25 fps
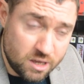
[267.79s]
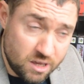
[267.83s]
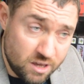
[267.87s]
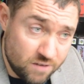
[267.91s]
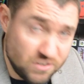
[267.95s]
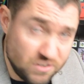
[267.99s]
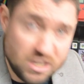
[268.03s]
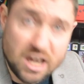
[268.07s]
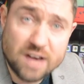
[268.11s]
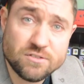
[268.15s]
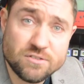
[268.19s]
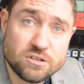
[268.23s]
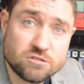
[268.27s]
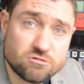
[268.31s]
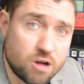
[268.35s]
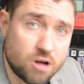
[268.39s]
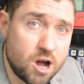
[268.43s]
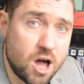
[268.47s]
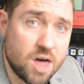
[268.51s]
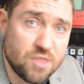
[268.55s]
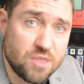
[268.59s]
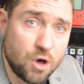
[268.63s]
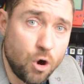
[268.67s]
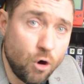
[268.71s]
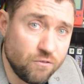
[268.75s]
The other
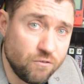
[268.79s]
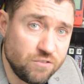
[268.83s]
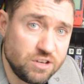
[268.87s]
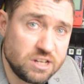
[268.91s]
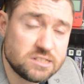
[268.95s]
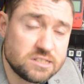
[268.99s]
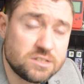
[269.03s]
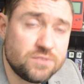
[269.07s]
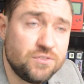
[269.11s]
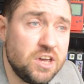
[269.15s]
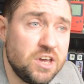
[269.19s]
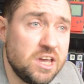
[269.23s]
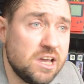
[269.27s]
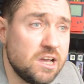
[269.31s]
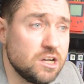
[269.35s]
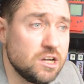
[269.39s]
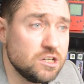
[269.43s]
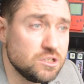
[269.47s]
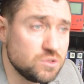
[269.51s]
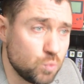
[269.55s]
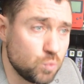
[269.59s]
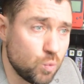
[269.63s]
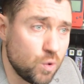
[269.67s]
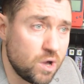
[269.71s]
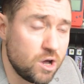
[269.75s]
rather obvious thing
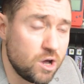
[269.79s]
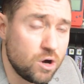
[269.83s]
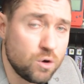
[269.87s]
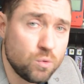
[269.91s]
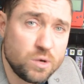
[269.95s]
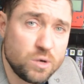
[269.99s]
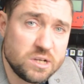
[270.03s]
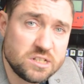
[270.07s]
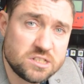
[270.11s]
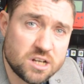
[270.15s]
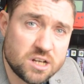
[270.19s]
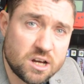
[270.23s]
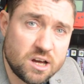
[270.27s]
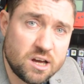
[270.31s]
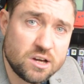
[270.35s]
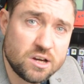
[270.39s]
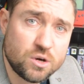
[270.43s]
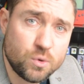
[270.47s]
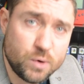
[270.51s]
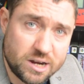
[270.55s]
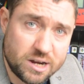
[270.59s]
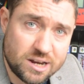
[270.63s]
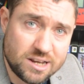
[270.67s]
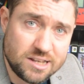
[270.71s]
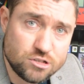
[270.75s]
as well, which
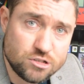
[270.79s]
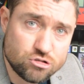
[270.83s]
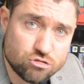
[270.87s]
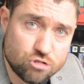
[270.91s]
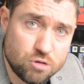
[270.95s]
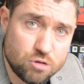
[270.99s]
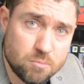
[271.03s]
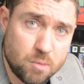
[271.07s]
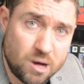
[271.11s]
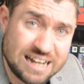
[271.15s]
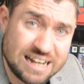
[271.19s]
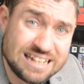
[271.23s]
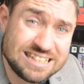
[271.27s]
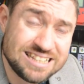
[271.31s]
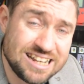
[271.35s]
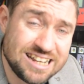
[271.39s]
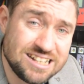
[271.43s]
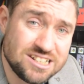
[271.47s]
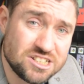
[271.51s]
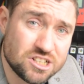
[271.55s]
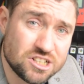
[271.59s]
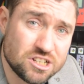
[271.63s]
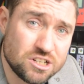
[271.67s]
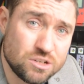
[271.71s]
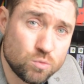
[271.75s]
quickly drew my
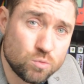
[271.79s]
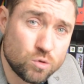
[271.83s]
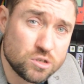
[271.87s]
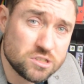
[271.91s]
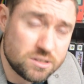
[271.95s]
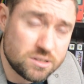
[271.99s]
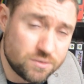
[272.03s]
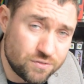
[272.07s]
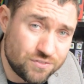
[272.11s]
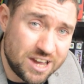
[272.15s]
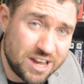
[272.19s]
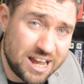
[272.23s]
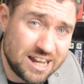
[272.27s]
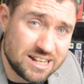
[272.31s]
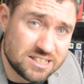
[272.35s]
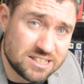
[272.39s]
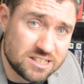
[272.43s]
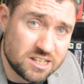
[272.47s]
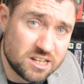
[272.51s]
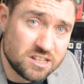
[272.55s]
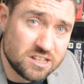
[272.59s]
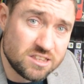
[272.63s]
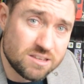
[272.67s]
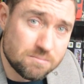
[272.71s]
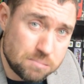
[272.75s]
attention, was the fact
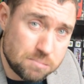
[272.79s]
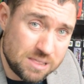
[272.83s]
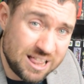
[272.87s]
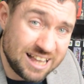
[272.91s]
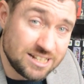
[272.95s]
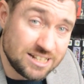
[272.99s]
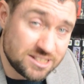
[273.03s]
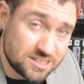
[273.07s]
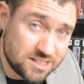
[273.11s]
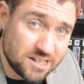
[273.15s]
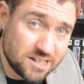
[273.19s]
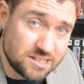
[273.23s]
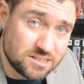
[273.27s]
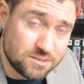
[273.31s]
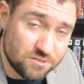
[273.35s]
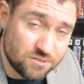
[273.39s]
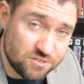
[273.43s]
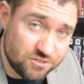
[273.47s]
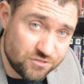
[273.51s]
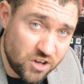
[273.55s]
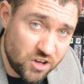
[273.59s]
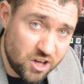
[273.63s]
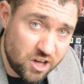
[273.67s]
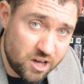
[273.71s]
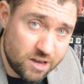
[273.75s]
that the PlayStation
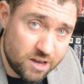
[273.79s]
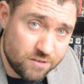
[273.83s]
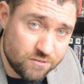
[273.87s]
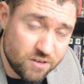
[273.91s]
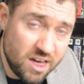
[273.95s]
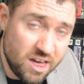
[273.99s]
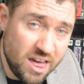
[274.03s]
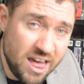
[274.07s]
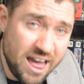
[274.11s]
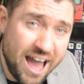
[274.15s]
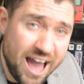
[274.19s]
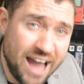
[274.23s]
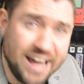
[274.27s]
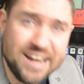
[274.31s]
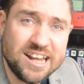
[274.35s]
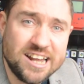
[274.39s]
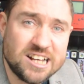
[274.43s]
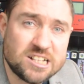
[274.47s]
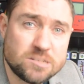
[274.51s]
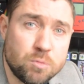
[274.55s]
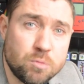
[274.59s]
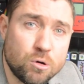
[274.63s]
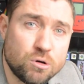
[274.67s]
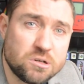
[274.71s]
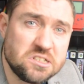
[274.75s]
5 and
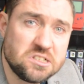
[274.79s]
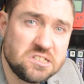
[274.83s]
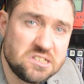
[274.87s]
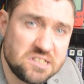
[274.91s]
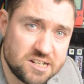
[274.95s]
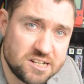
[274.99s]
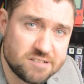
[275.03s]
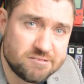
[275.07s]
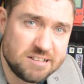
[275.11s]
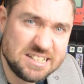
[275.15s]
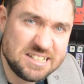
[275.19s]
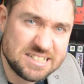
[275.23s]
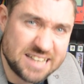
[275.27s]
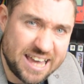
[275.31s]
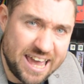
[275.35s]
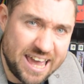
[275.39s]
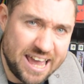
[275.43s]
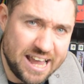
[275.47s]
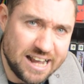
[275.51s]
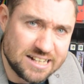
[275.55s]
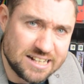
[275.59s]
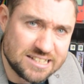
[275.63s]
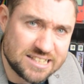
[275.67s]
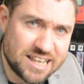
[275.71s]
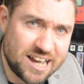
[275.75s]
Xbox Series
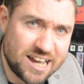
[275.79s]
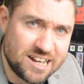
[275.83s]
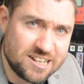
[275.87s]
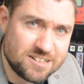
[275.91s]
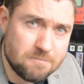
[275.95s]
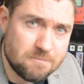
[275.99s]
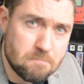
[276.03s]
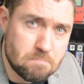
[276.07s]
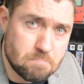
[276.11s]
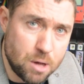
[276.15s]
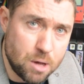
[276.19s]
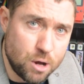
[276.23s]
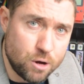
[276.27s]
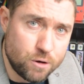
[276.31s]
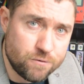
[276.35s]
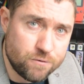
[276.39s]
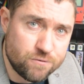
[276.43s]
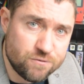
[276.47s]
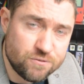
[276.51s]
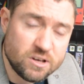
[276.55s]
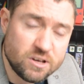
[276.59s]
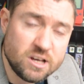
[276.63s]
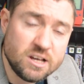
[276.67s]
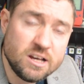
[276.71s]
X had both